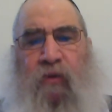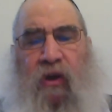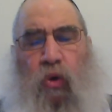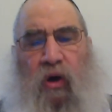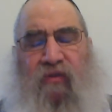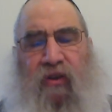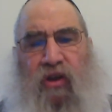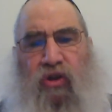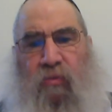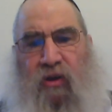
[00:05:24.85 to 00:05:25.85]
in order for the
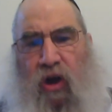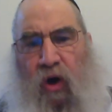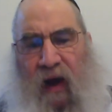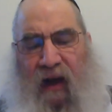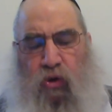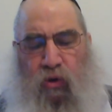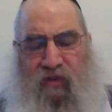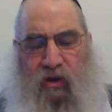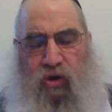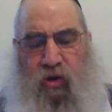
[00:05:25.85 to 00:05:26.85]
tumah to go out or for
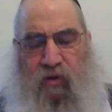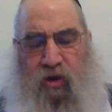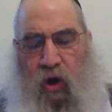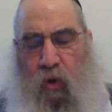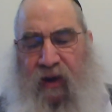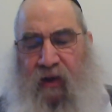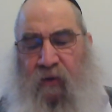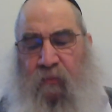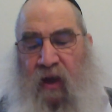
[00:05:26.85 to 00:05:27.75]
the tumah to go in?